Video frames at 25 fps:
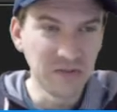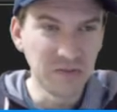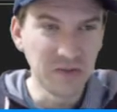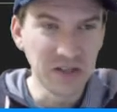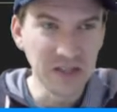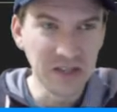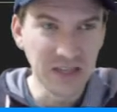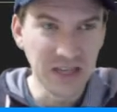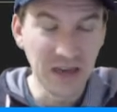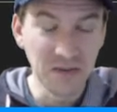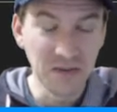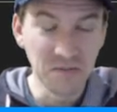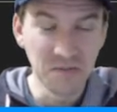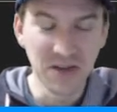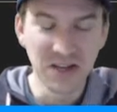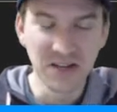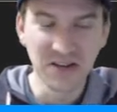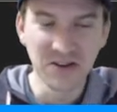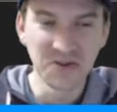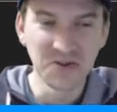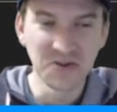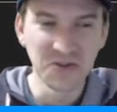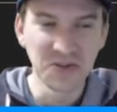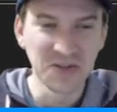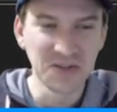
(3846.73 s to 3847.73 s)
but
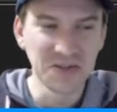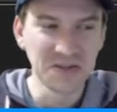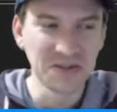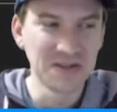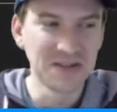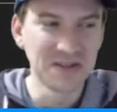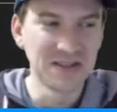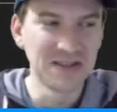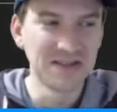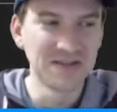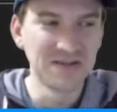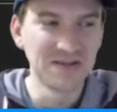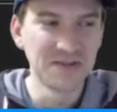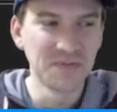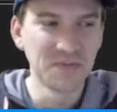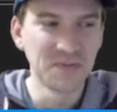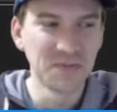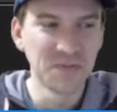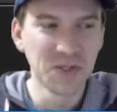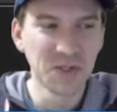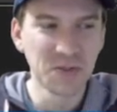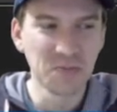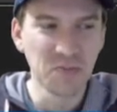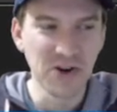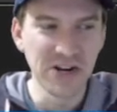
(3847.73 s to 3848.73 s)
GameMaker's
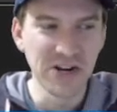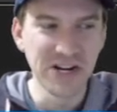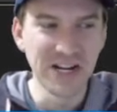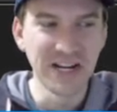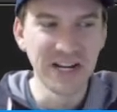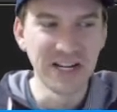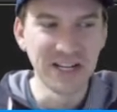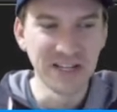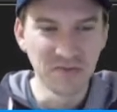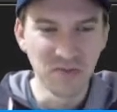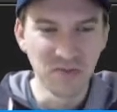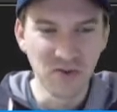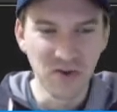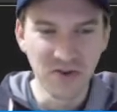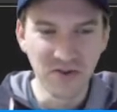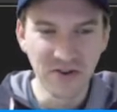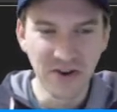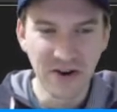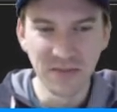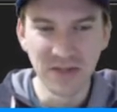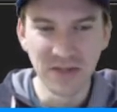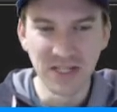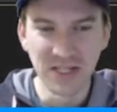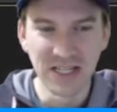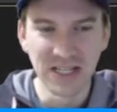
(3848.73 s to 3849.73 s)
sprite editing
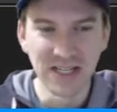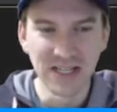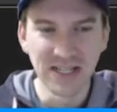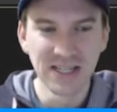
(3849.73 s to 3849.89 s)
program did.